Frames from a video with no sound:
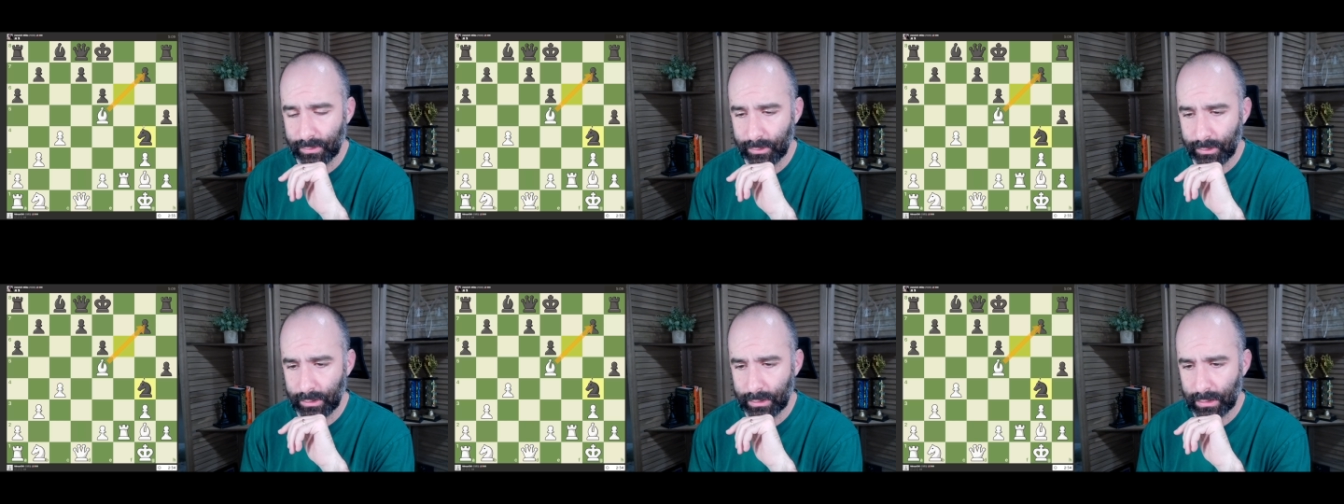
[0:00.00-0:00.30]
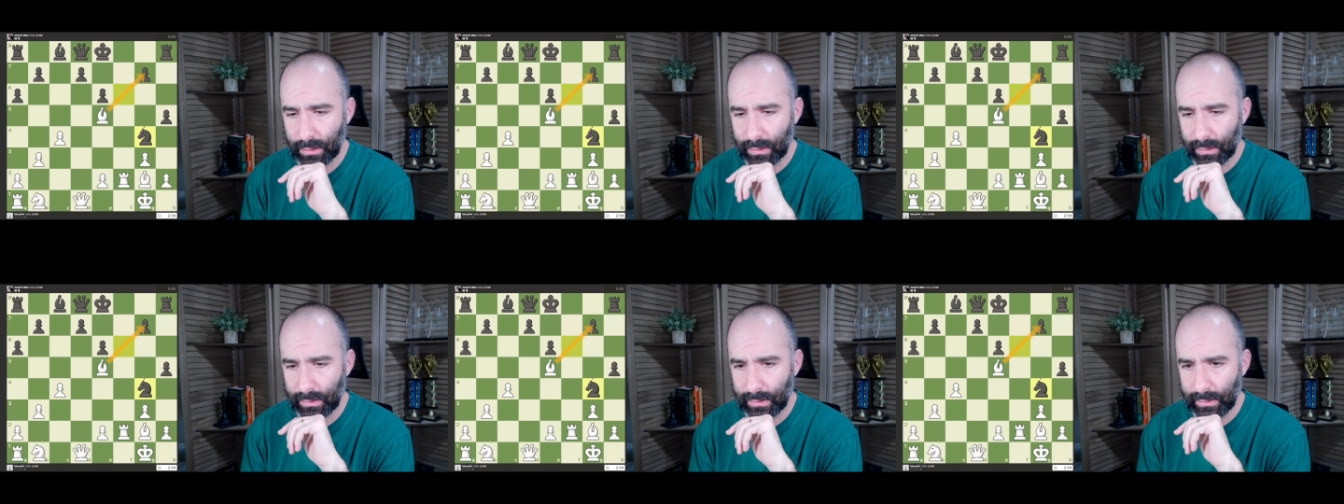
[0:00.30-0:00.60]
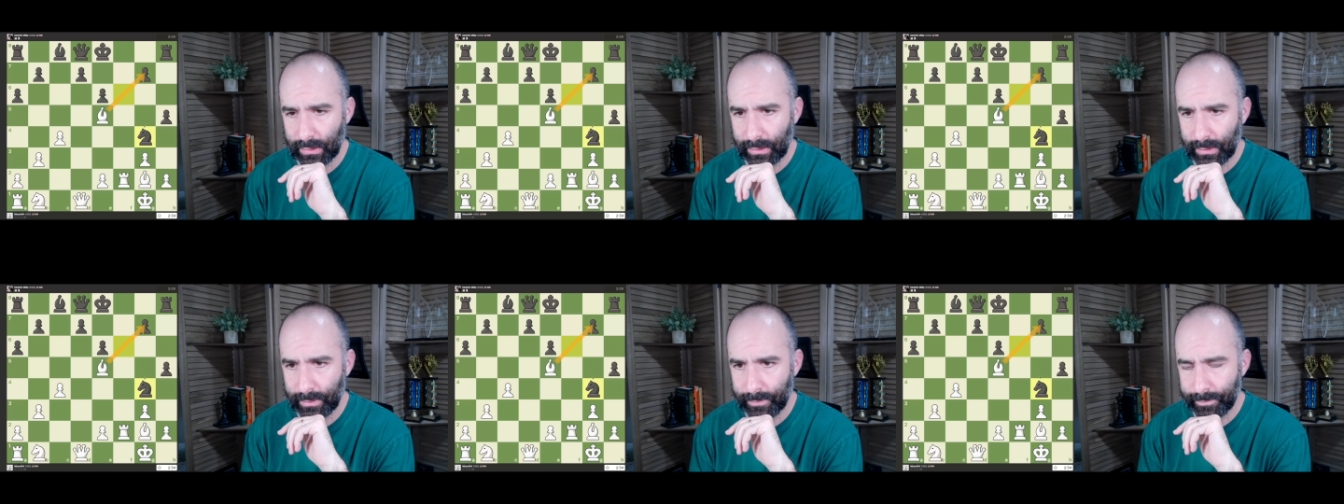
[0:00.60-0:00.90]
rook.
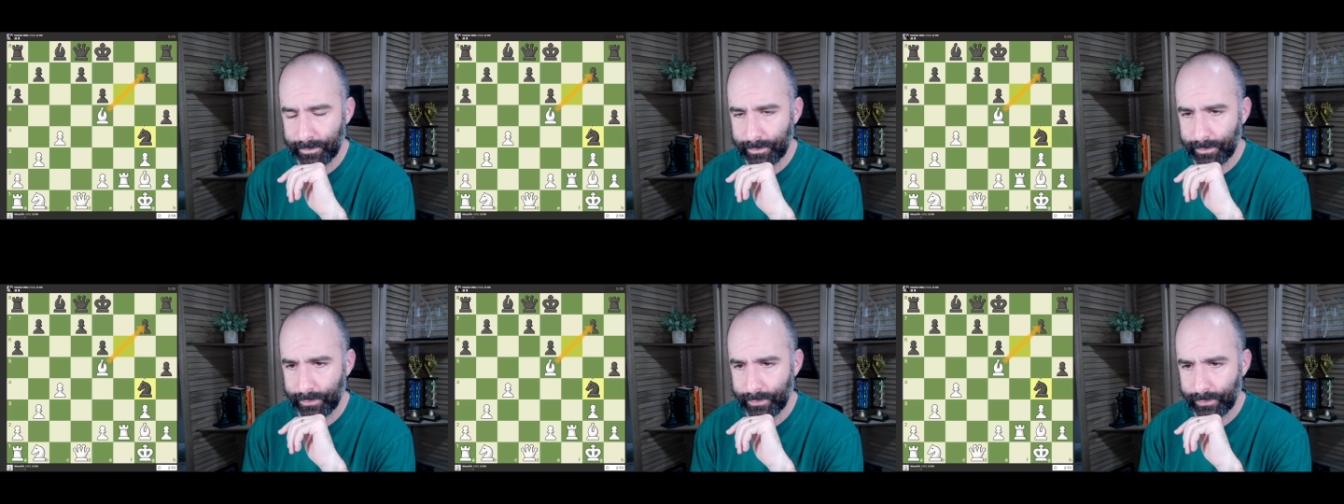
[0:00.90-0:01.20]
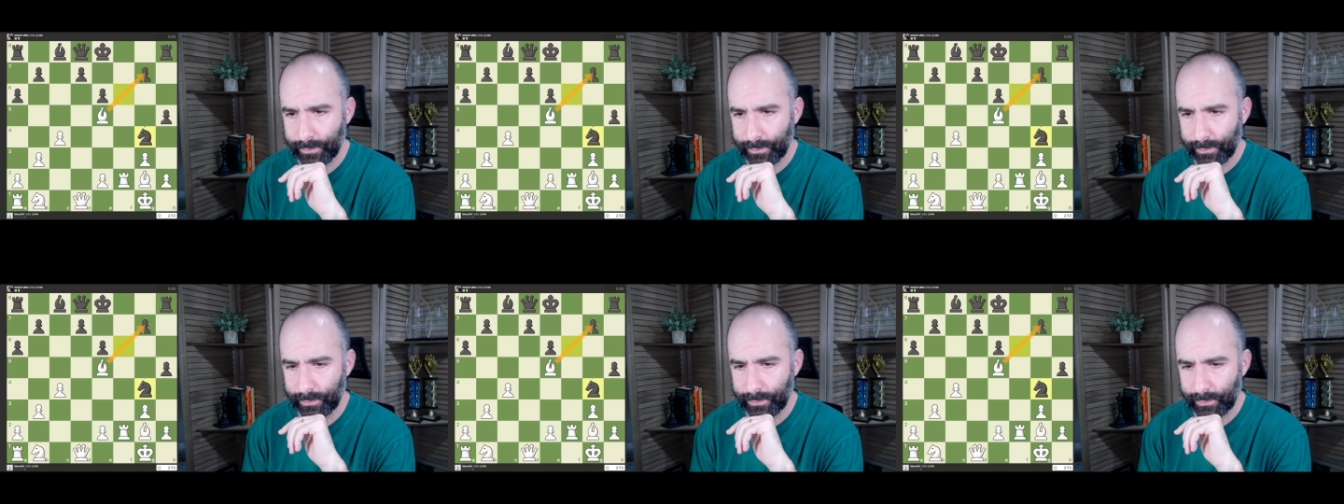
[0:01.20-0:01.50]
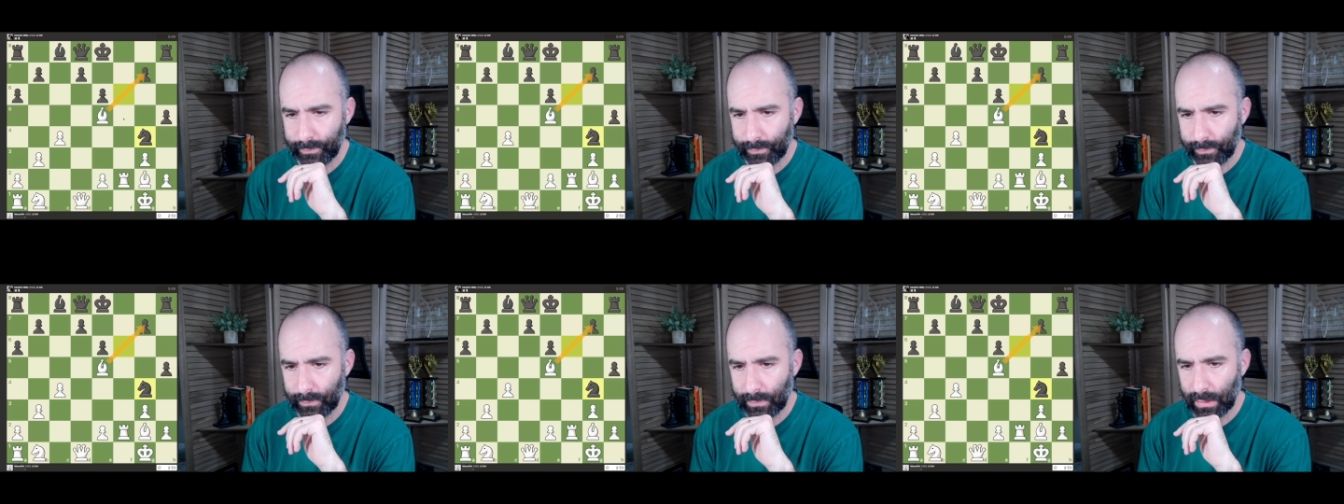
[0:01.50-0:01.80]

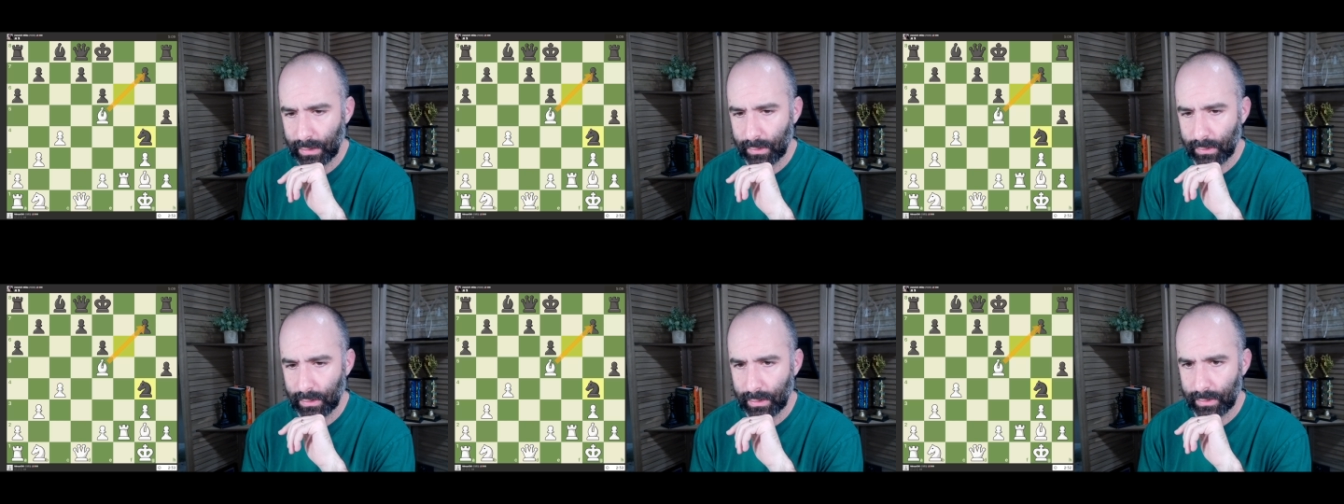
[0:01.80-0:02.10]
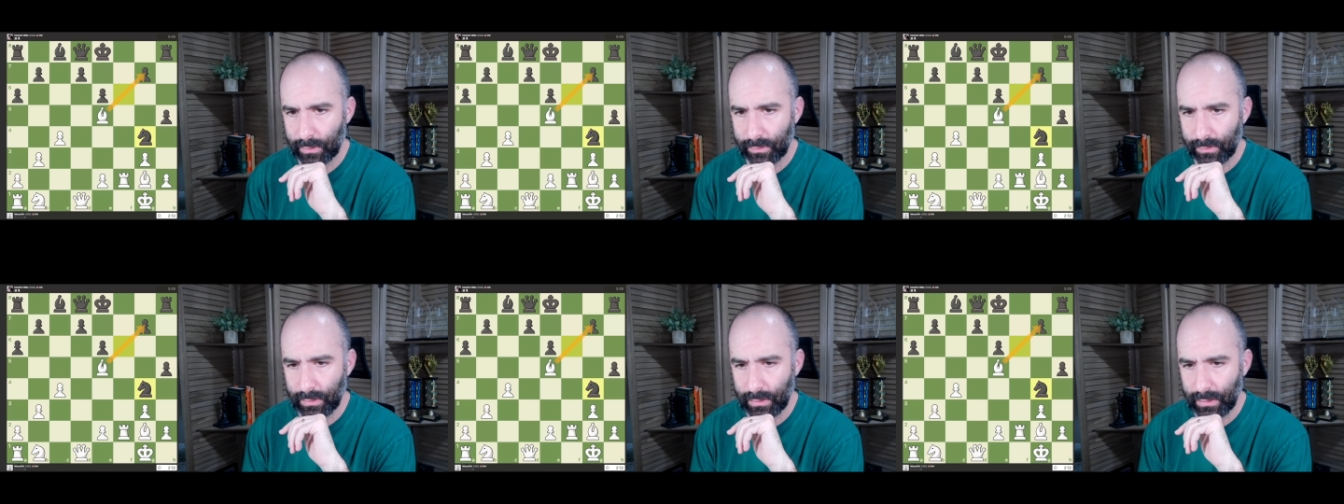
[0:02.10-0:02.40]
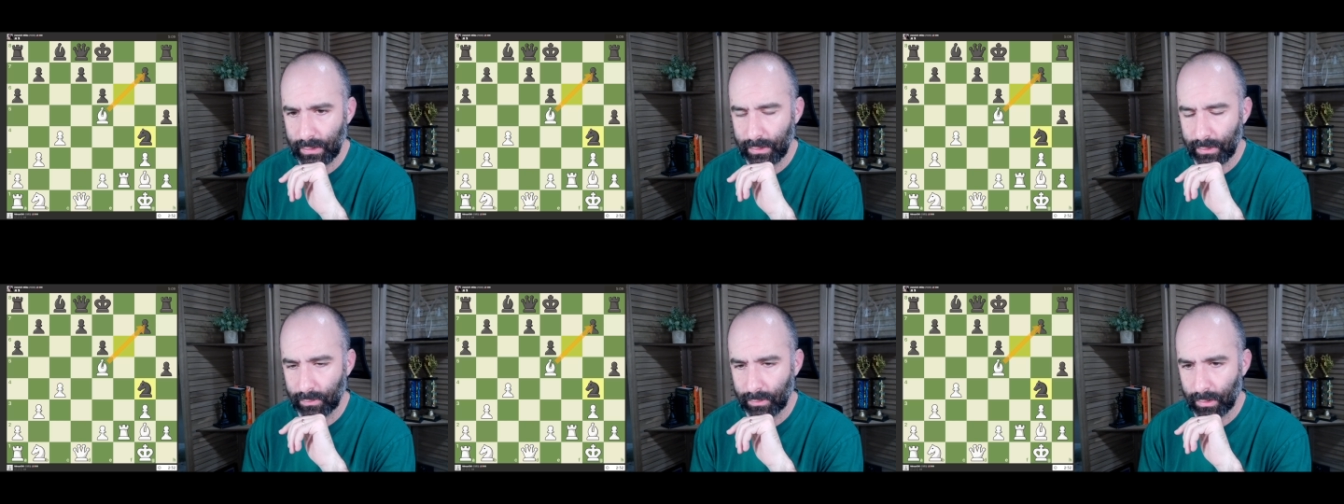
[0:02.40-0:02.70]
Yeah, I don't see
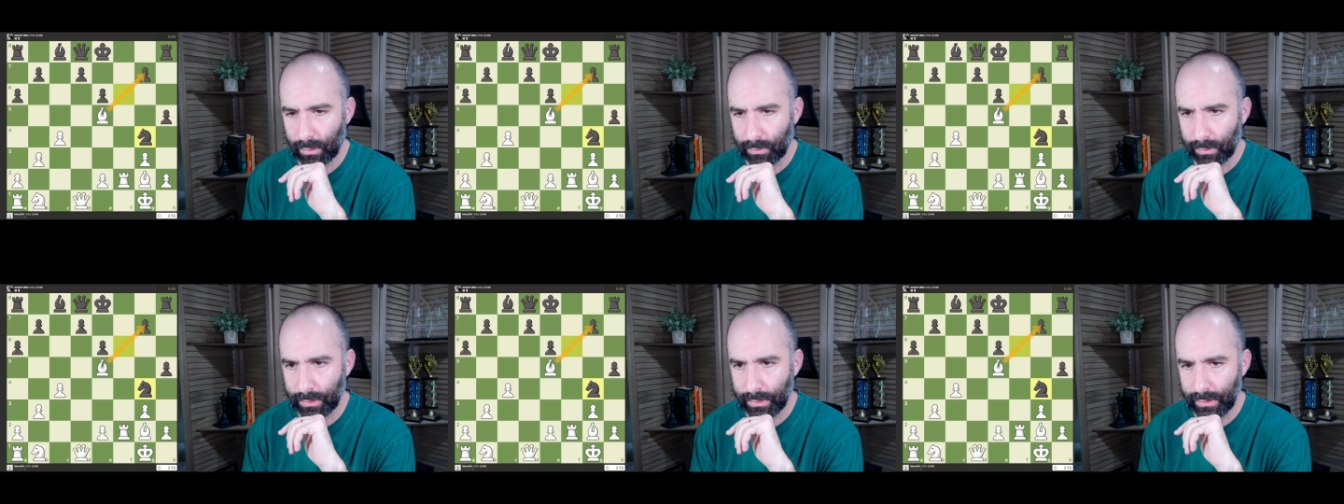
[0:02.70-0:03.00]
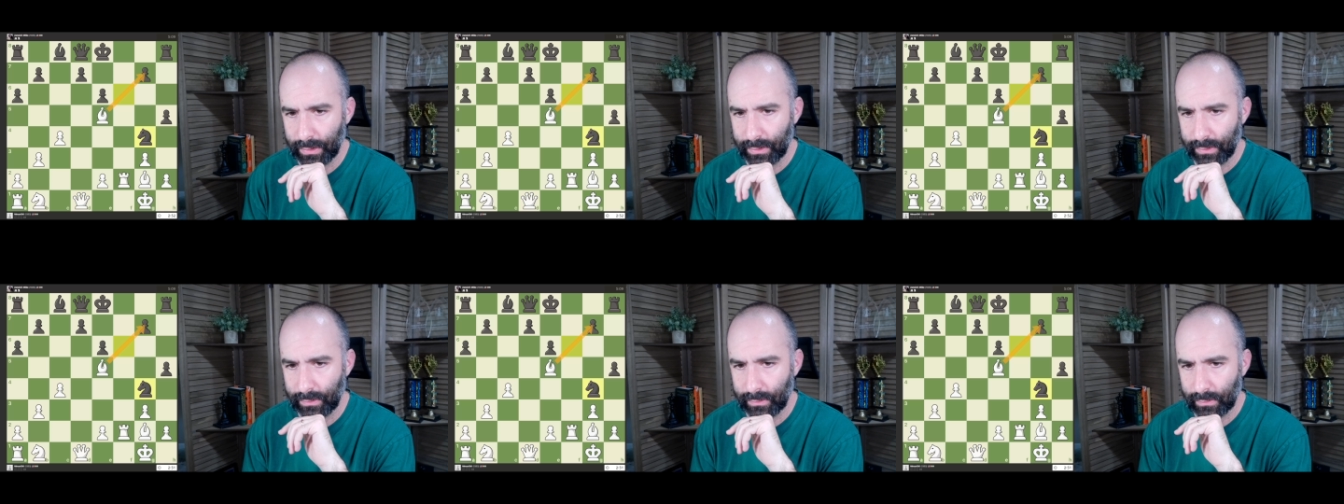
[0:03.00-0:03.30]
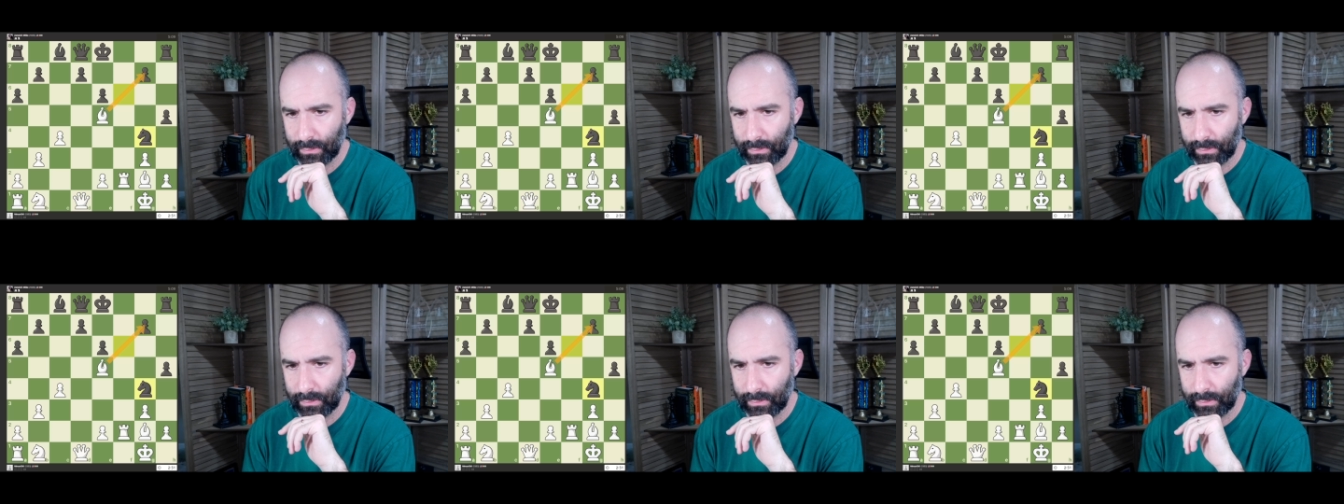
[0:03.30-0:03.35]
anything wrong with this.